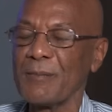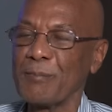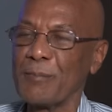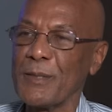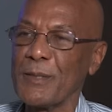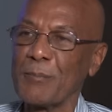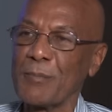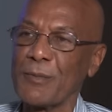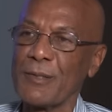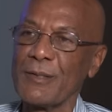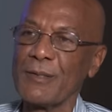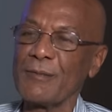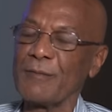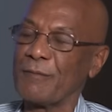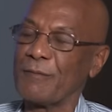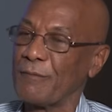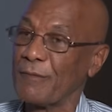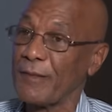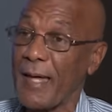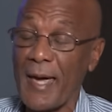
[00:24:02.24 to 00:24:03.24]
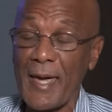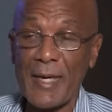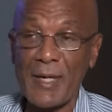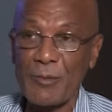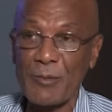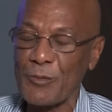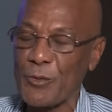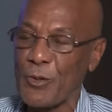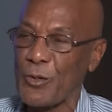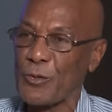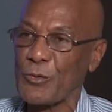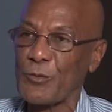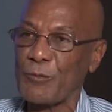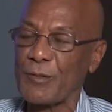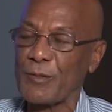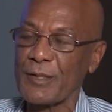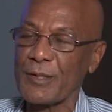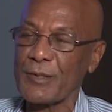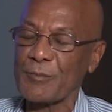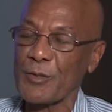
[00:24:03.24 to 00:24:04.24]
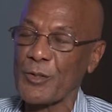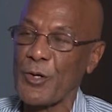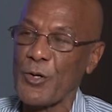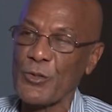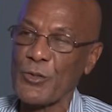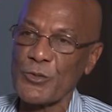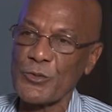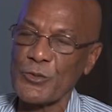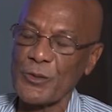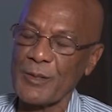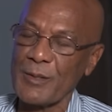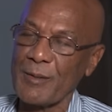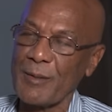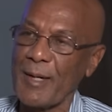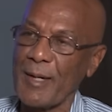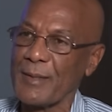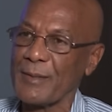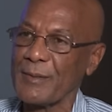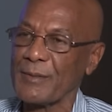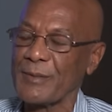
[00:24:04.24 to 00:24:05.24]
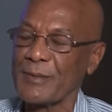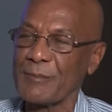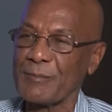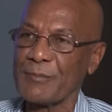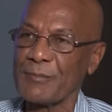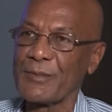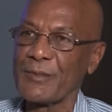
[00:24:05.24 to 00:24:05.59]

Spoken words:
people flying all over the country and